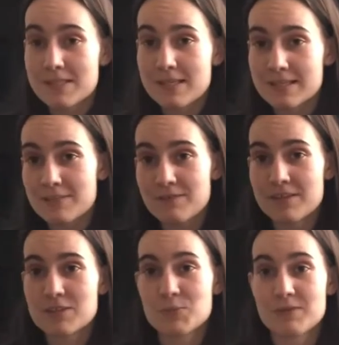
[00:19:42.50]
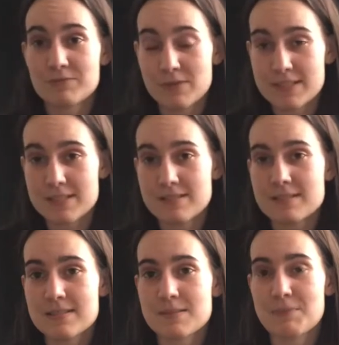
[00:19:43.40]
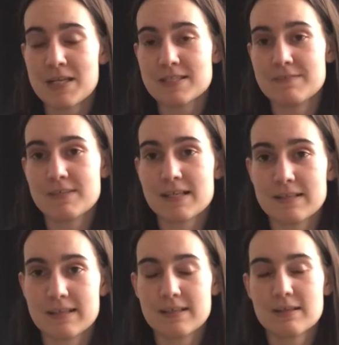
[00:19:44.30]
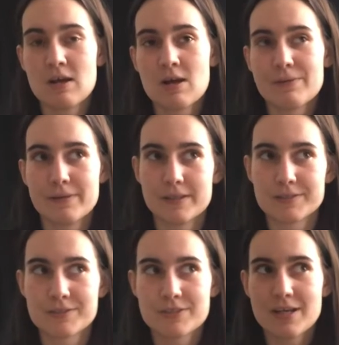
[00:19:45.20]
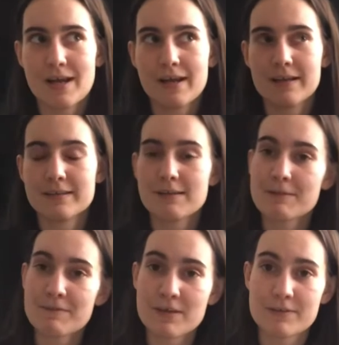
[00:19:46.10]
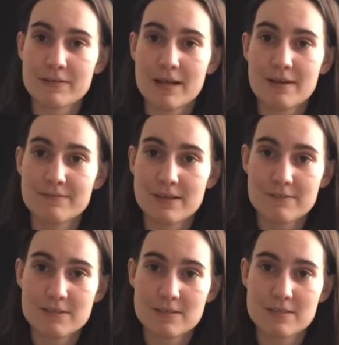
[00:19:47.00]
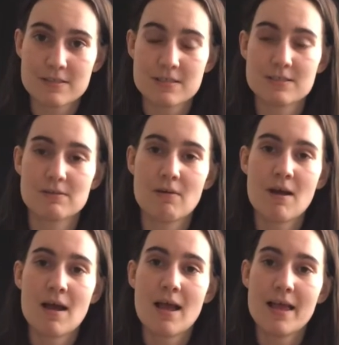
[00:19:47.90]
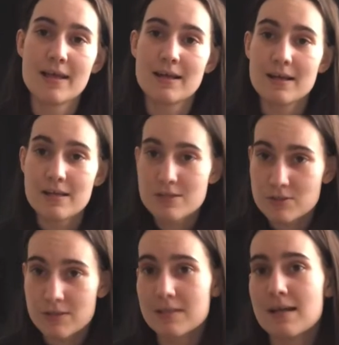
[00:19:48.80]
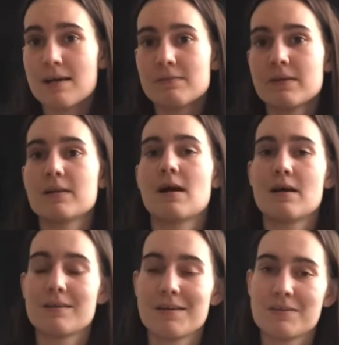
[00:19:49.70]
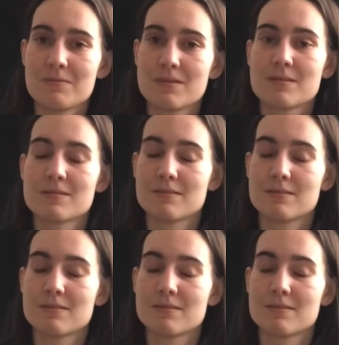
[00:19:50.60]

that I did finish were Voices by David Elliott, which I ended up giving a 3 out of 5 stars to, and I enjoyed that one. I thought it was